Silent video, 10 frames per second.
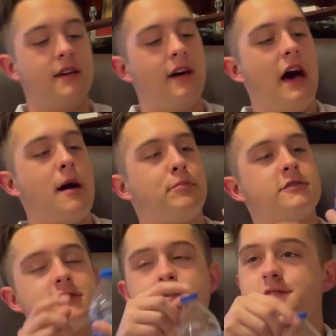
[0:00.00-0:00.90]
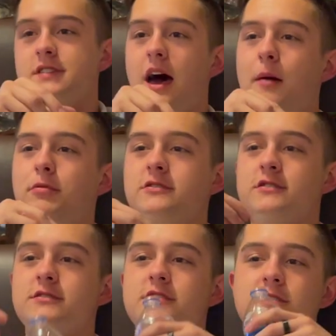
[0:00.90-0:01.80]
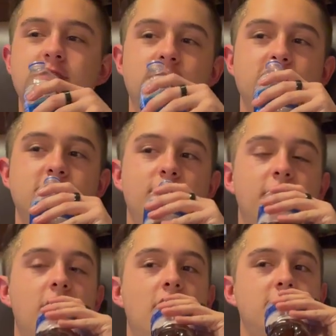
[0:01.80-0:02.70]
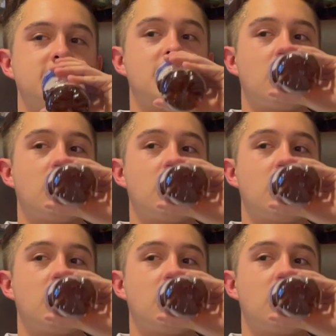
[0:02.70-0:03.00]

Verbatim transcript: Apple juice. Apple juice is the juice of the gods.